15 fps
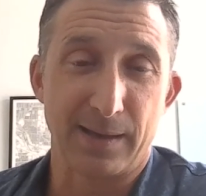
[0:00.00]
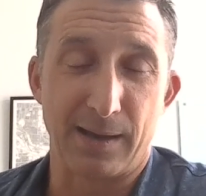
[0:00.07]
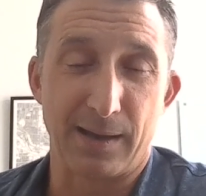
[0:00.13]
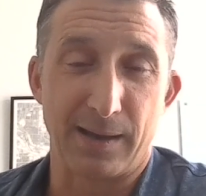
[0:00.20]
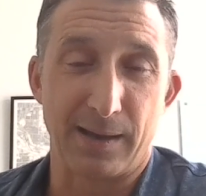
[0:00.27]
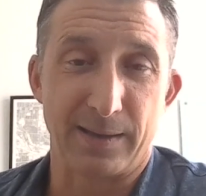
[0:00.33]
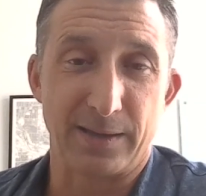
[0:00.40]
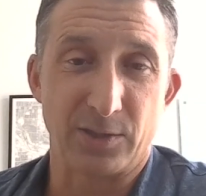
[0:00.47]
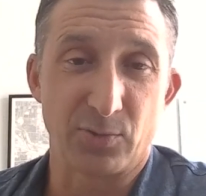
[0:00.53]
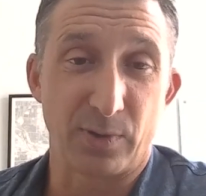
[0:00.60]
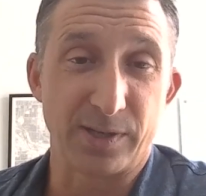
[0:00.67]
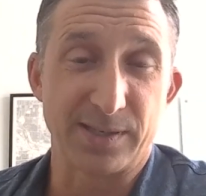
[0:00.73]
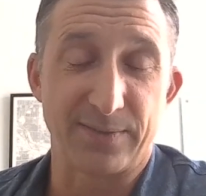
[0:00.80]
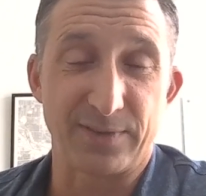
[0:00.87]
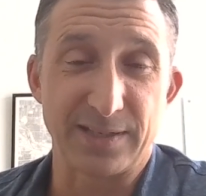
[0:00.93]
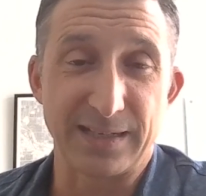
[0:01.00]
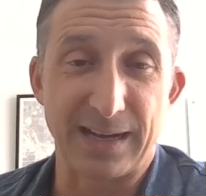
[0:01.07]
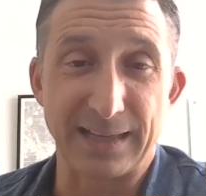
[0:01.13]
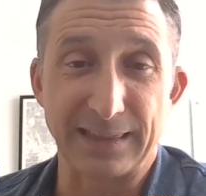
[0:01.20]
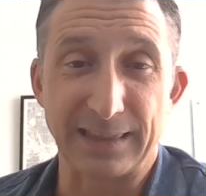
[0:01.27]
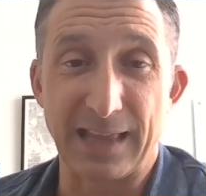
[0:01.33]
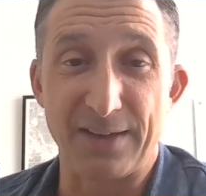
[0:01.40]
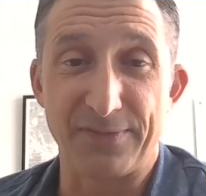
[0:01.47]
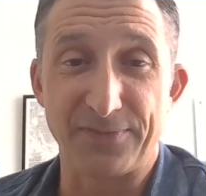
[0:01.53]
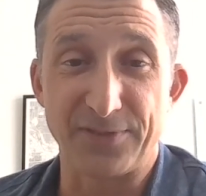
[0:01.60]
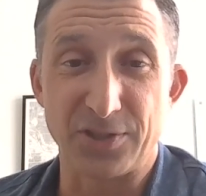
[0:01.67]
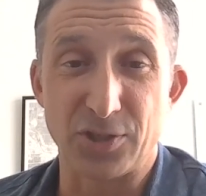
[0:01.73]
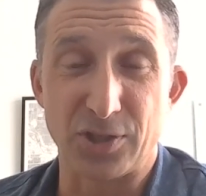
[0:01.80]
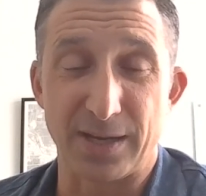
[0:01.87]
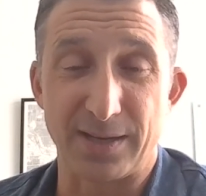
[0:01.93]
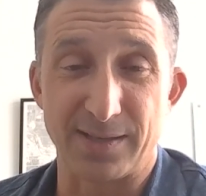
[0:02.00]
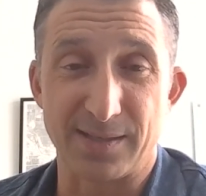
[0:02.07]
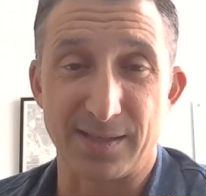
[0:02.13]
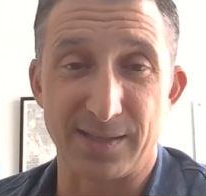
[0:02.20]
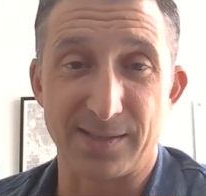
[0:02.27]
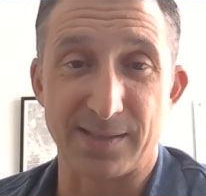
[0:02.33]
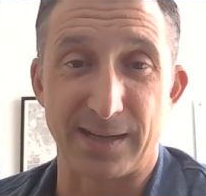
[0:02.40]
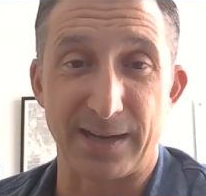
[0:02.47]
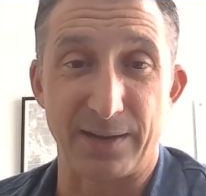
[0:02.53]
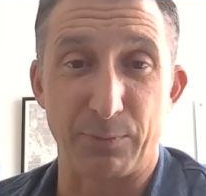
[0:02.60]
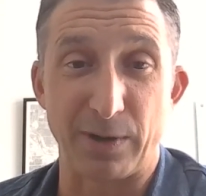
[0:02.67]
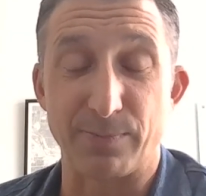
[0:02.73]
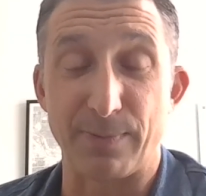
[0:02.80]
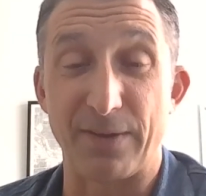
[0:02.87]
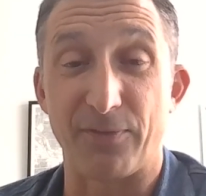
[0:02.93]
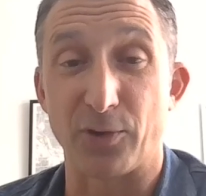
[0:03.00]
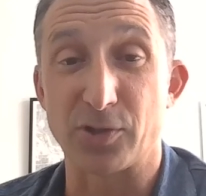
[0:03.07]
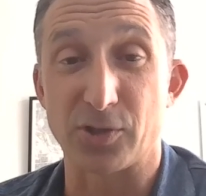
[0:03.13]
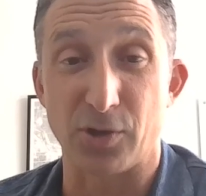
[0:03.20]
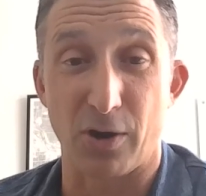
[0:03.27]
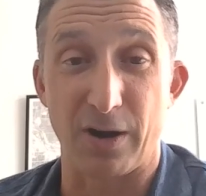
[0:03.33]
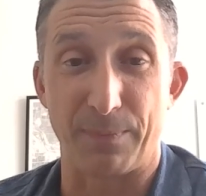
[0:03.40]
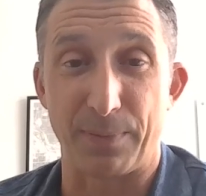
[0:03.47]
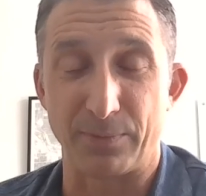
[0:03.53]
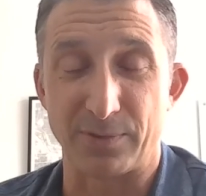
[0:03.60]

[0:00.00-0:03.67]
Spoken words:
In 2017, I left Genesis and I went to my first startup.